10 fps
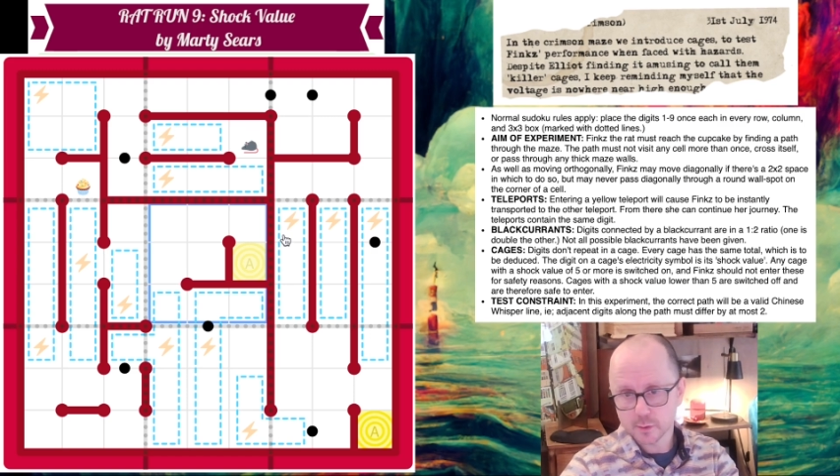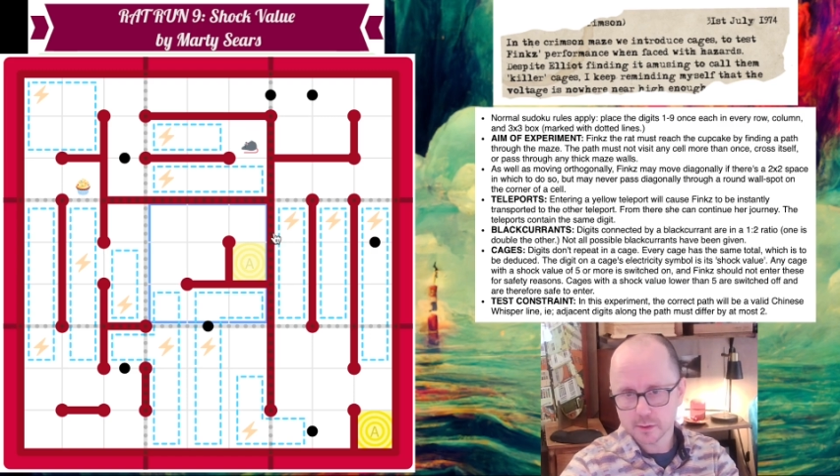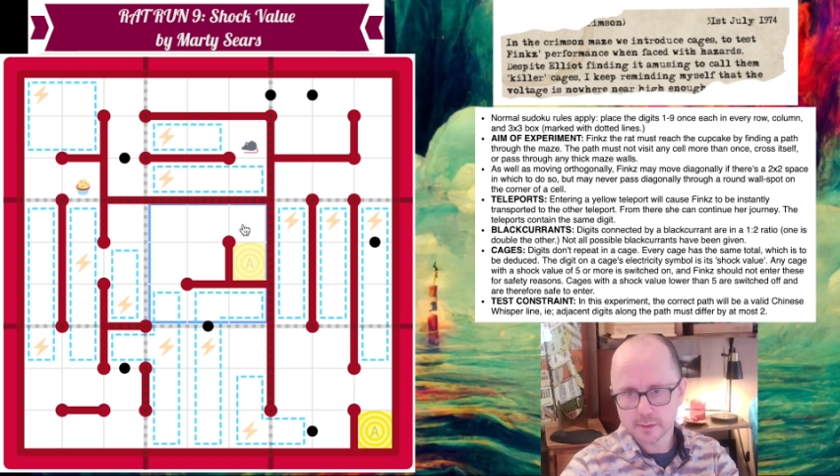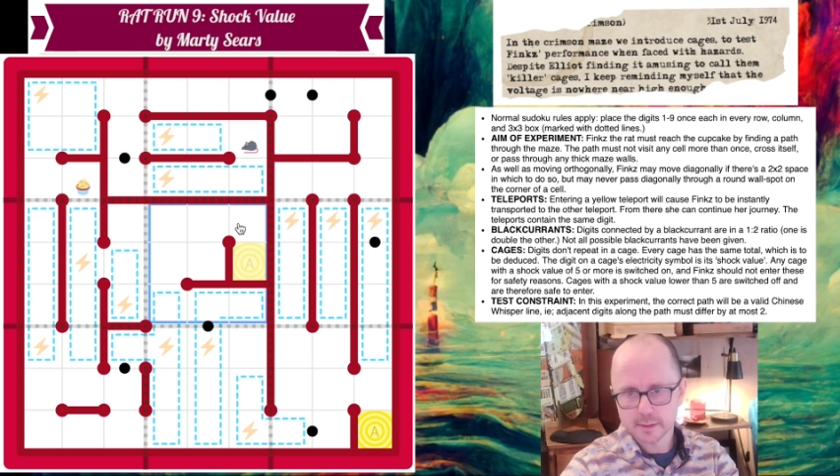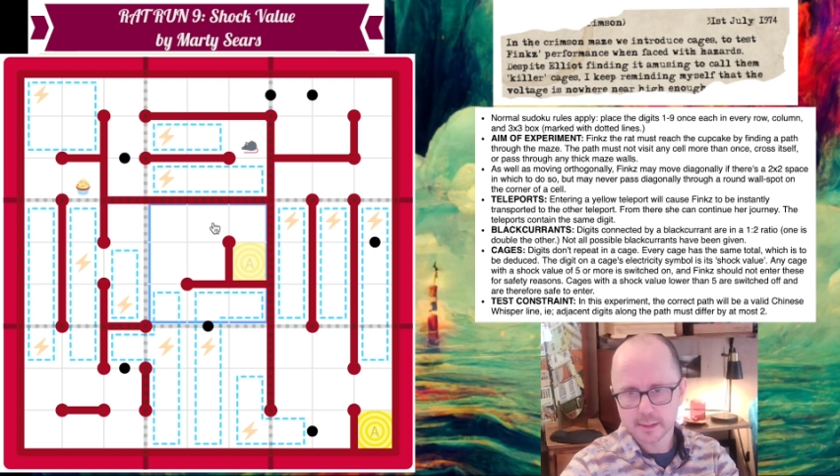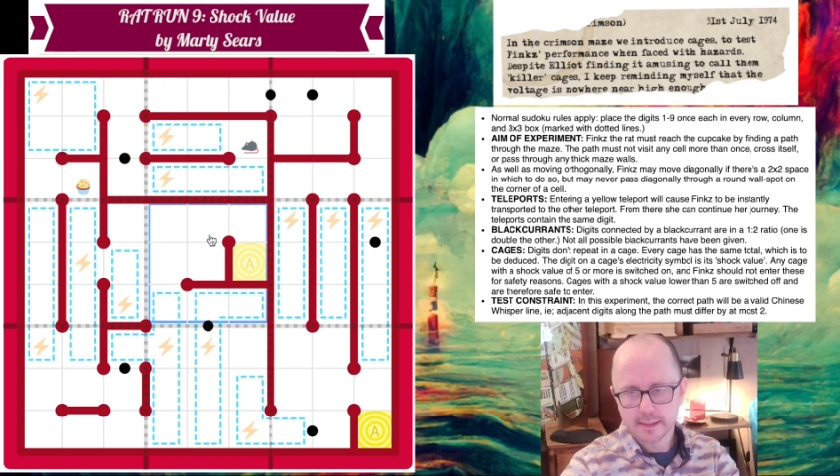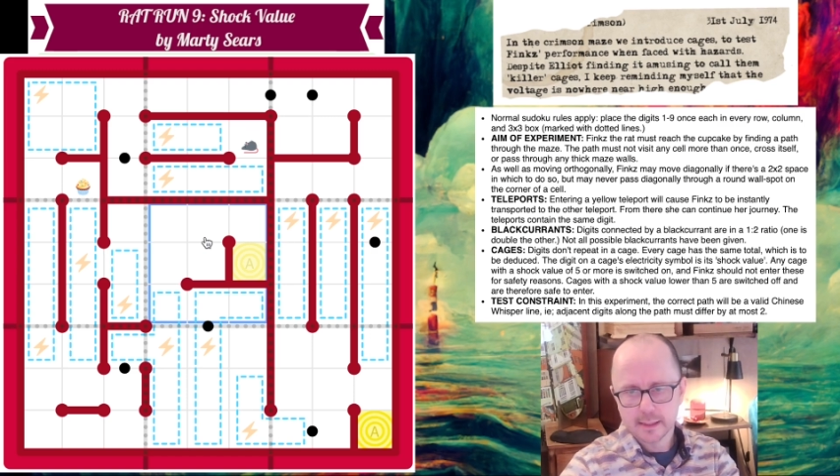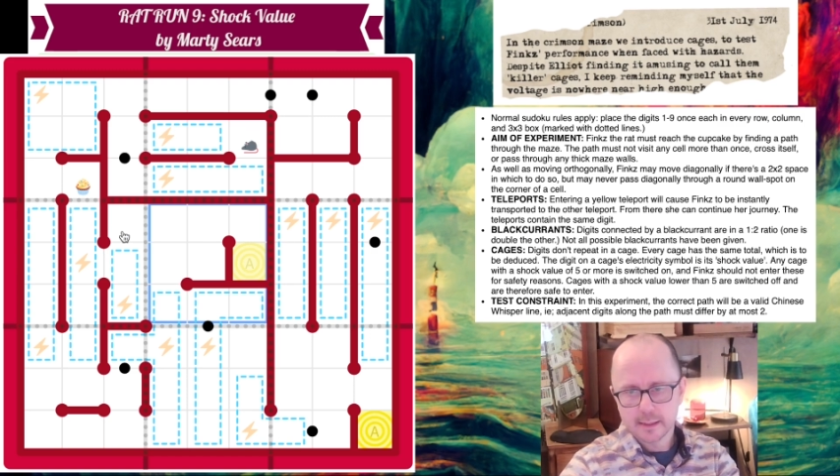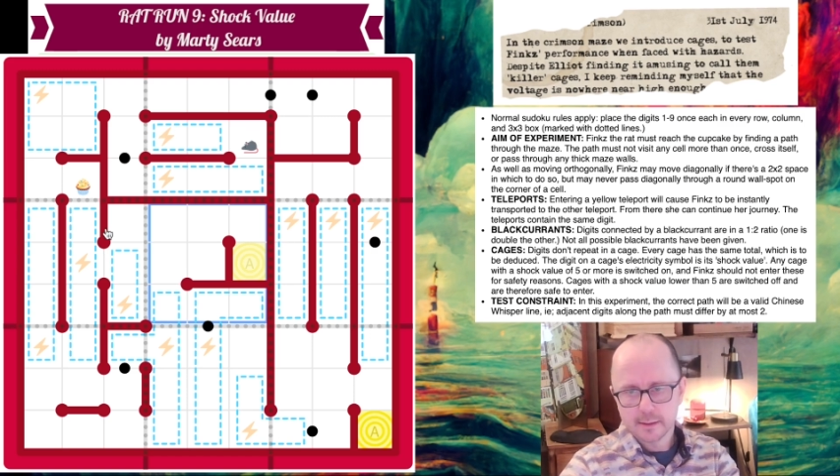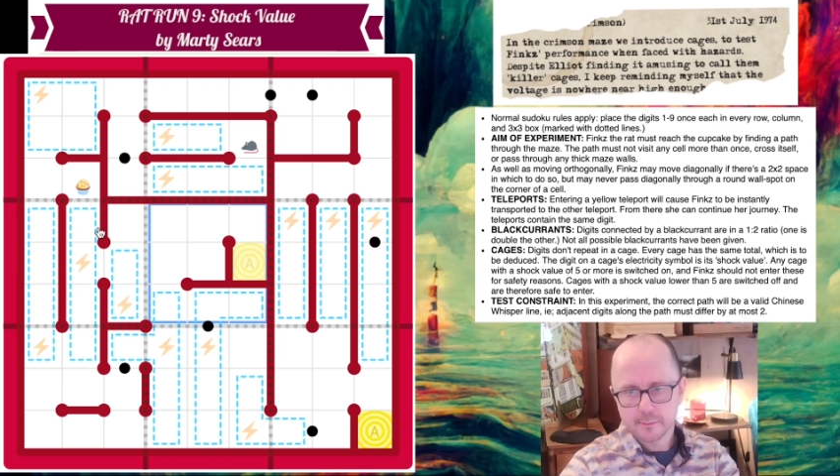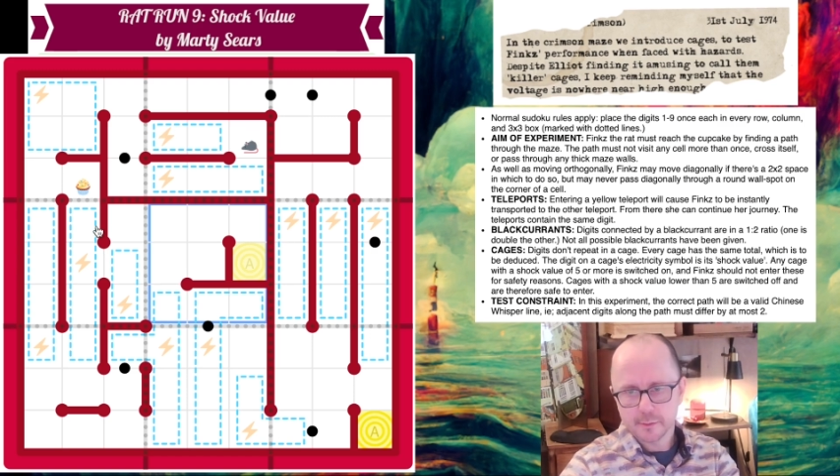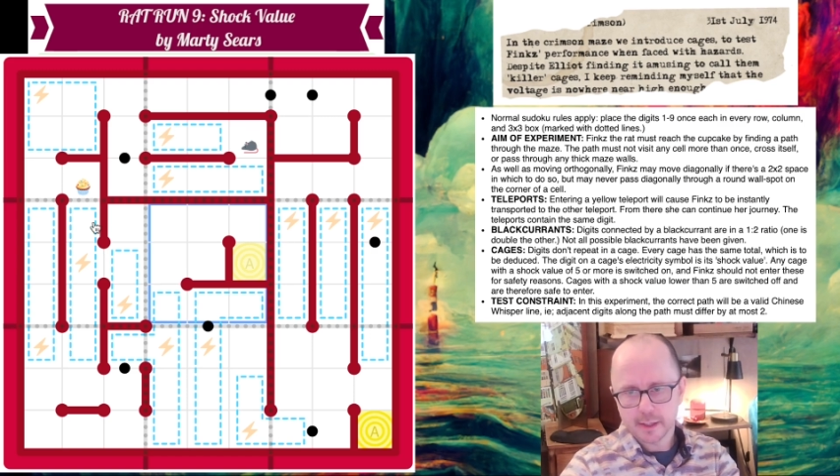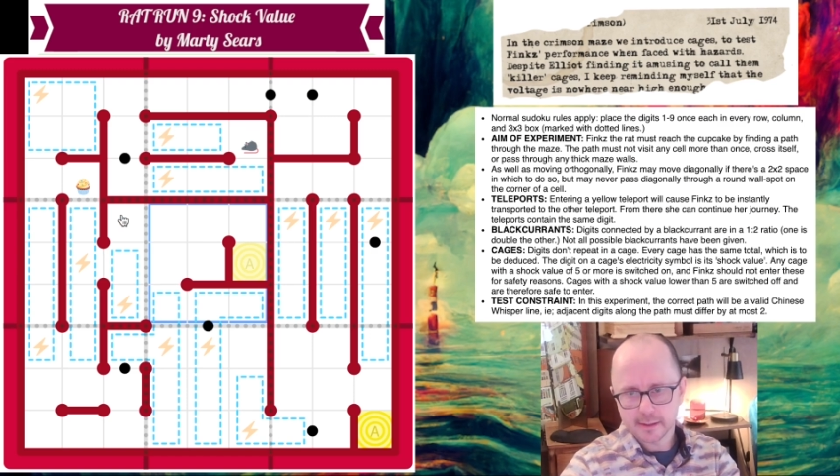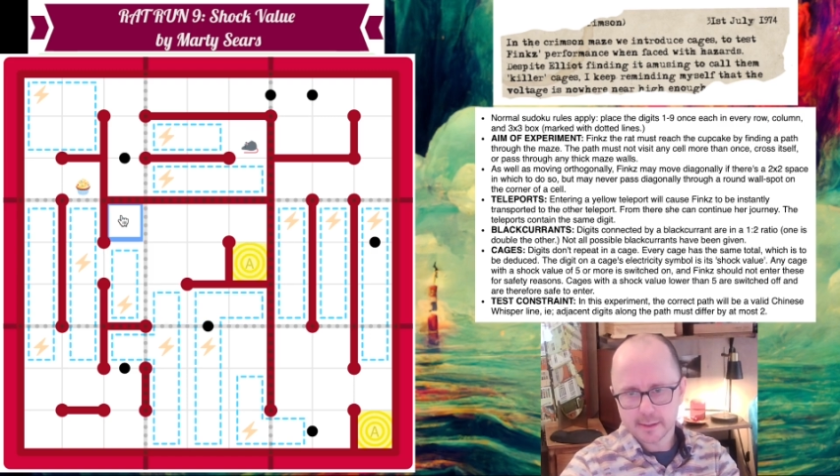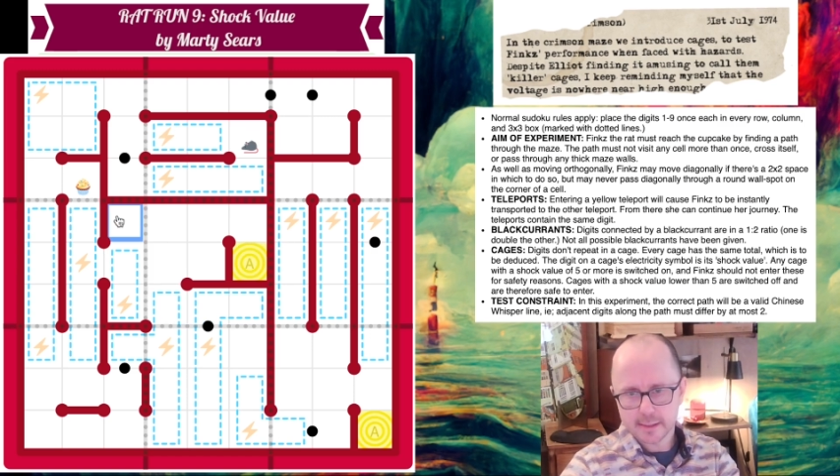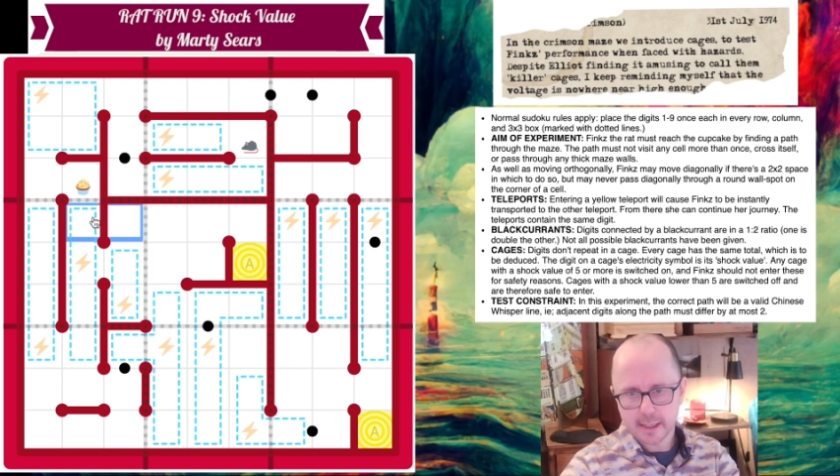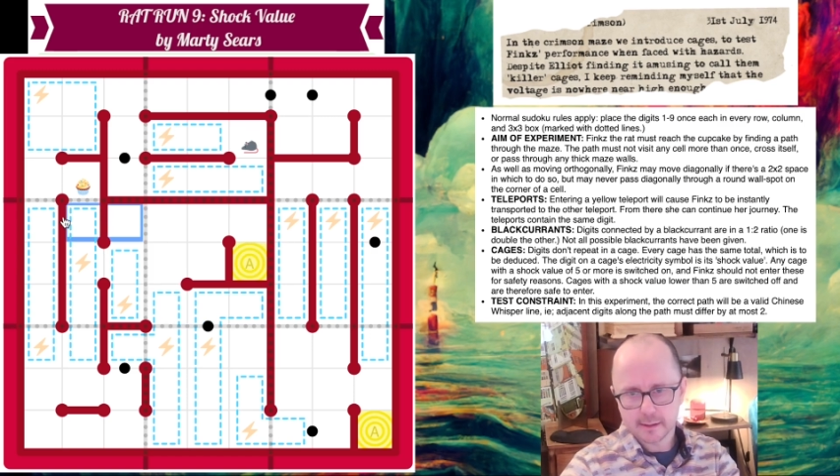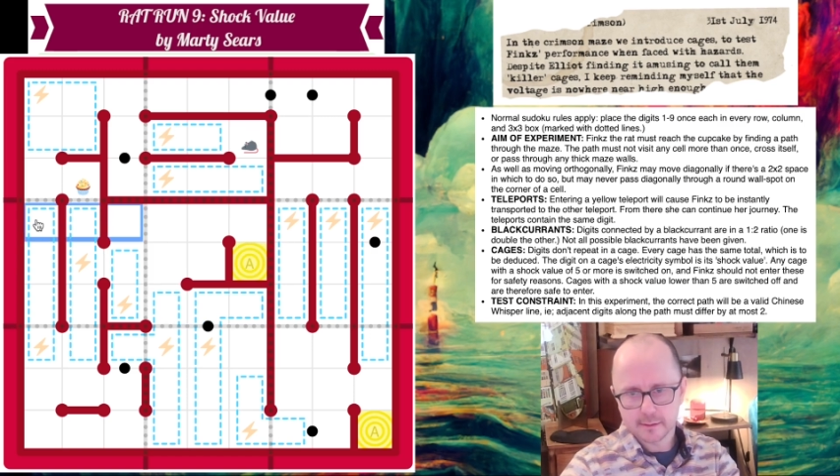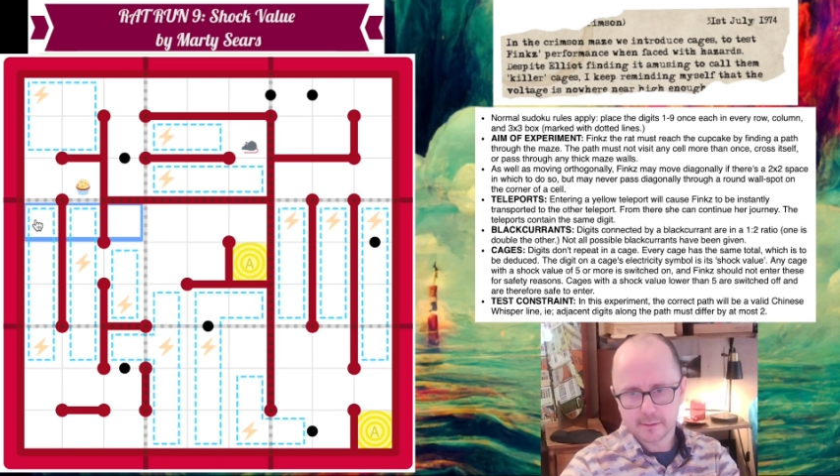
but they are the standard 3x3